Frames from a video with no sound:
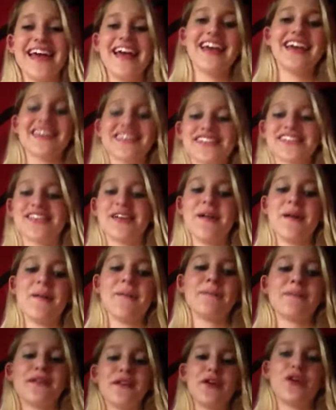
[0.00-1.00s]
Because,
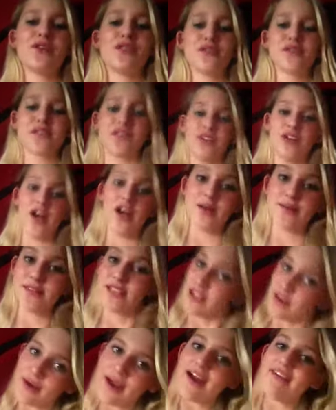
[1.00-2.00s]
you know those alarms
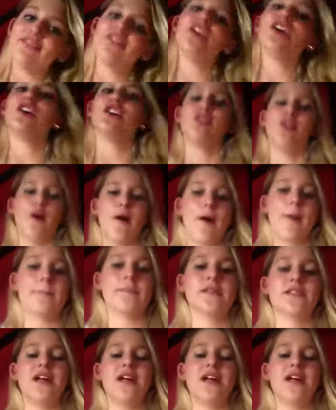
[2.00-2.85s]
that you have for your alarms,